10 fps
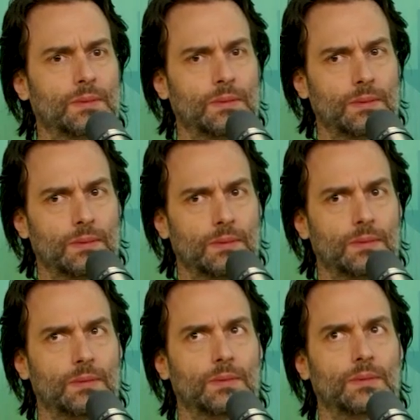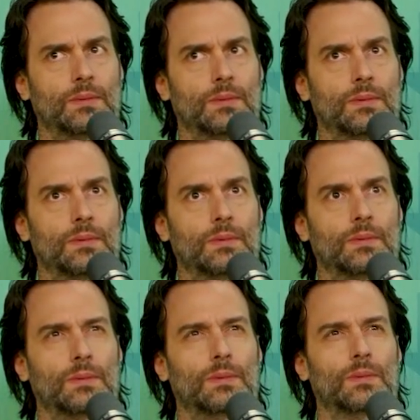
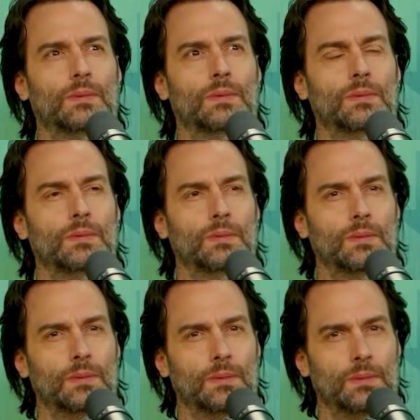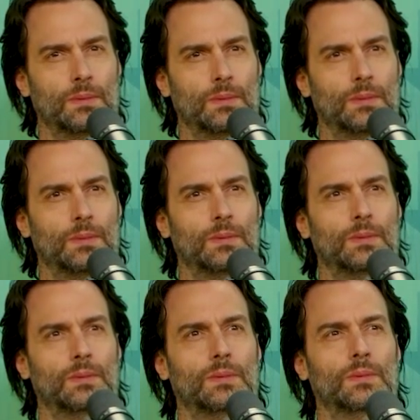
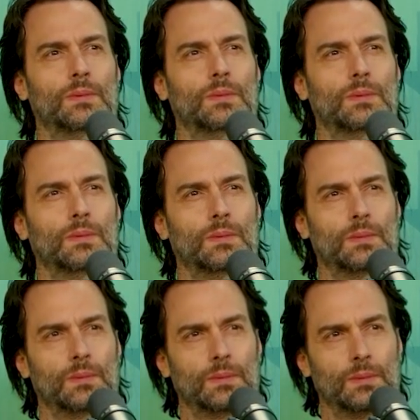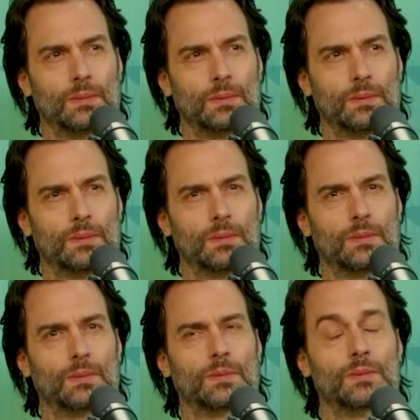
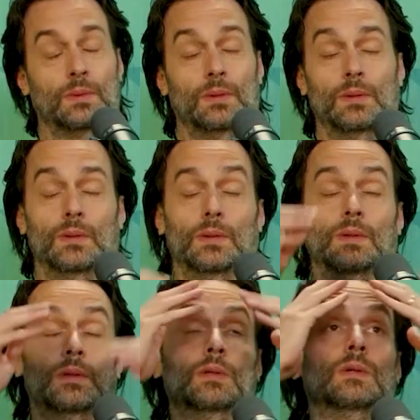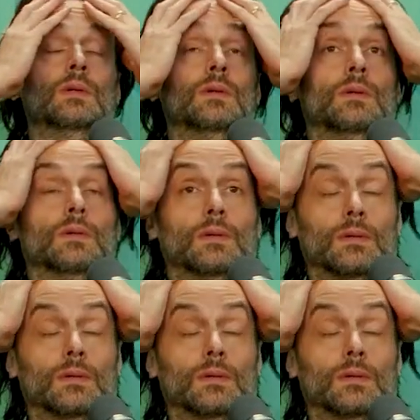This person isn't speaking.